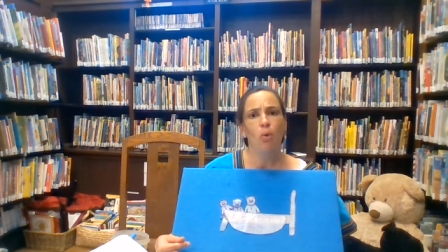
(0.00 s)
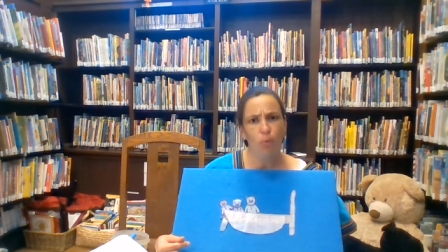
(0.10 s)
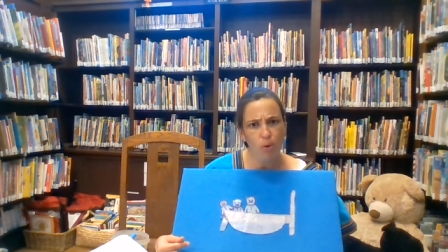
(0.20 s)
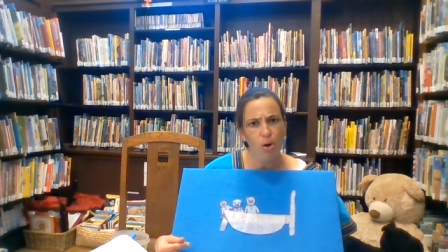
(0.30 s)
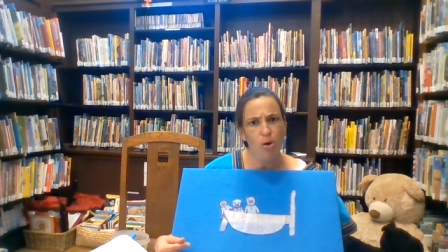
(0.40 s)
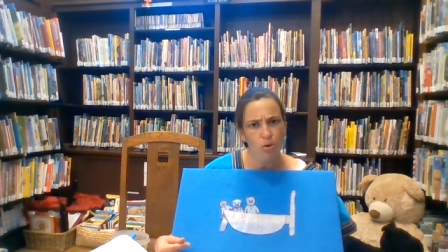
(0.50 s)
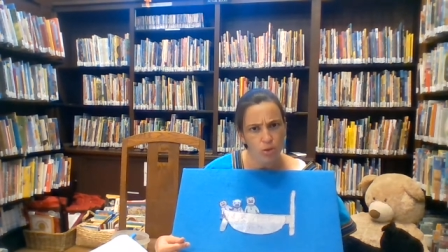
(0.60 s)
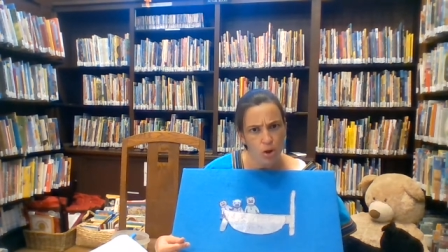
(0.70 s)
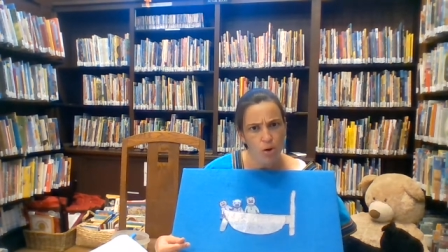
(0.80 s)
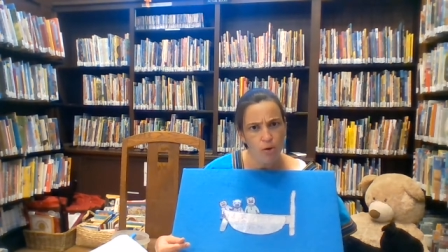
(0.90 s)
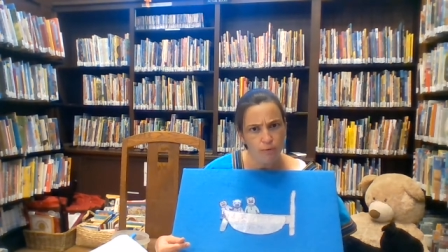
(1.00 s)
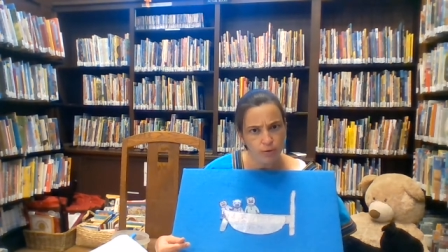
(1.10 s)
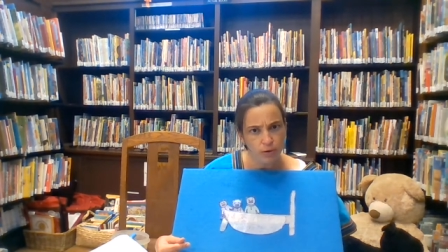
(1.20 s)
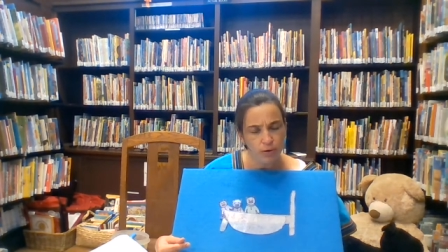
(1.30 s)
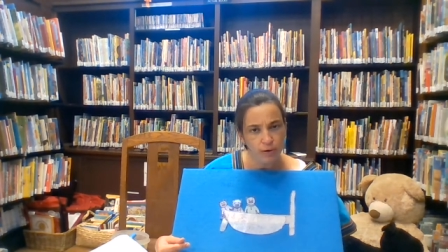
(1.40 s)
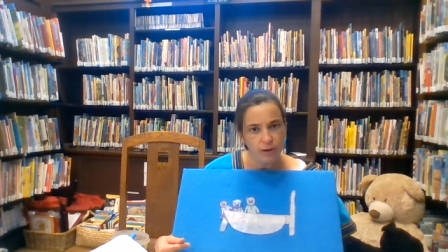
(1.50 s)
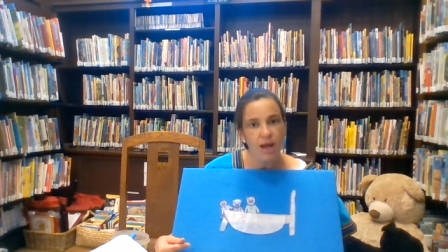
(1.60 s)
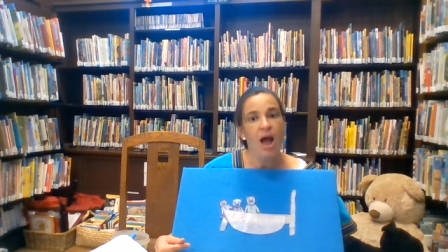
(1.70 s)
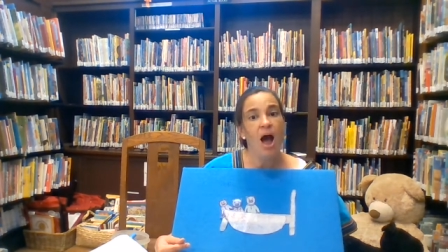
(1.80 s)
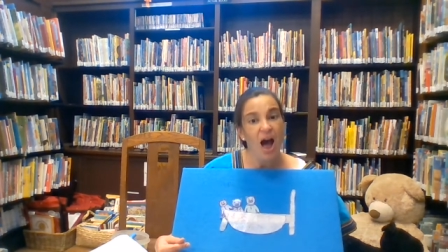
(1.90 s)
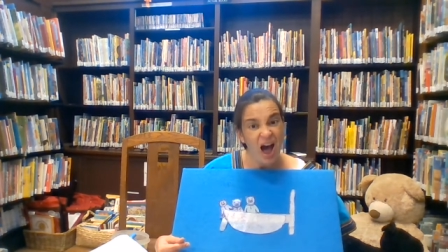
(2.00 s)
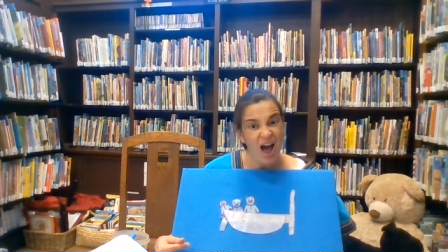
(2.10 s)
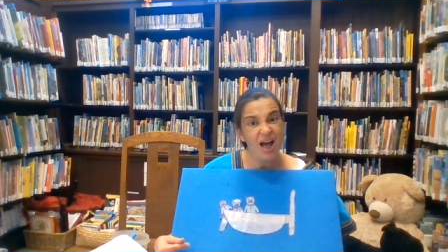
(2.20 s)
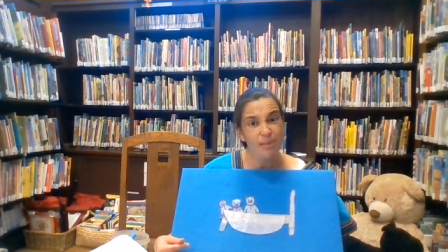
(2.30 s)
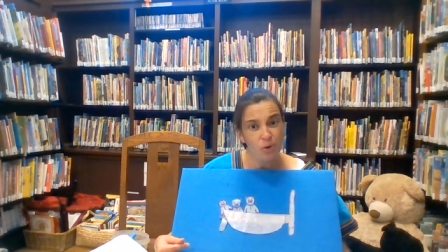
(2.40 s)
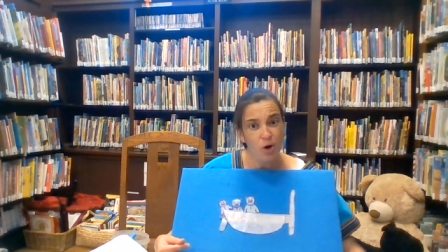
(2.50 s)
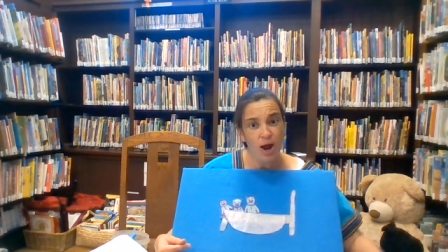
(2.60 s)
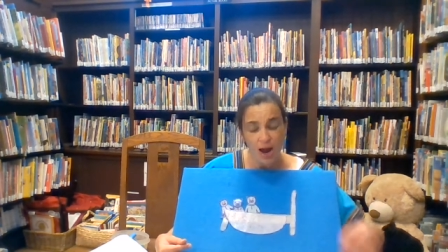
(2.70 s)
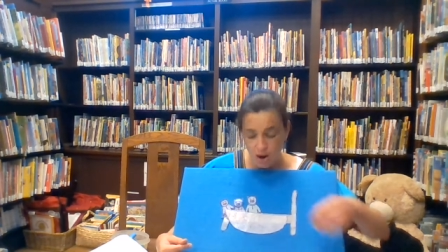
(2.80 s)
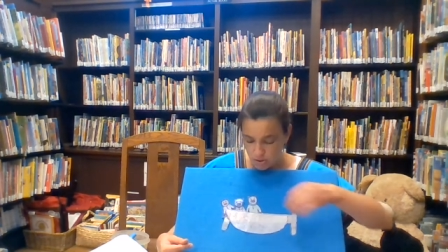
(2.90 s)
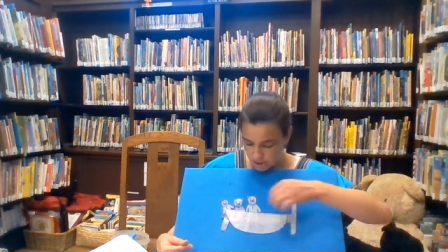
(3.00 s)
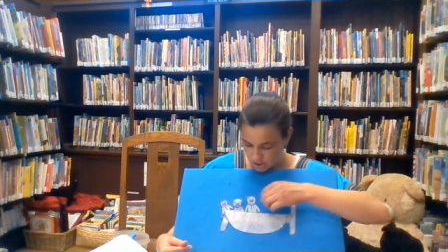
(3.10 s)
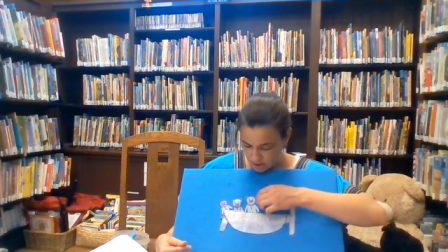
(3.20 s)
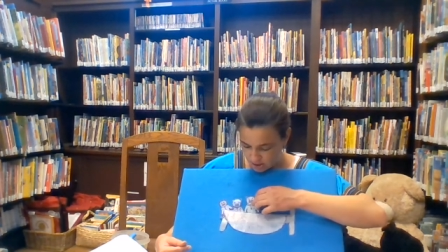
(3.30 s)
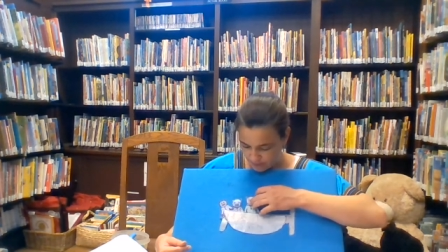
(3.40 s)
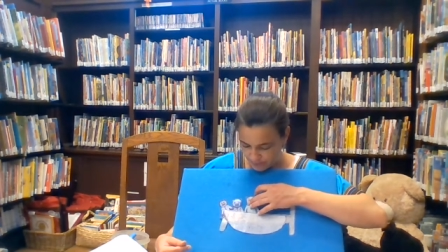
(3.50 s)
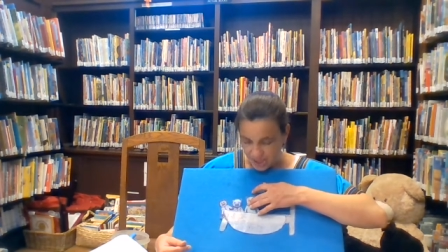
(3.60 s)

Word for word: Roll over, I'm crowded.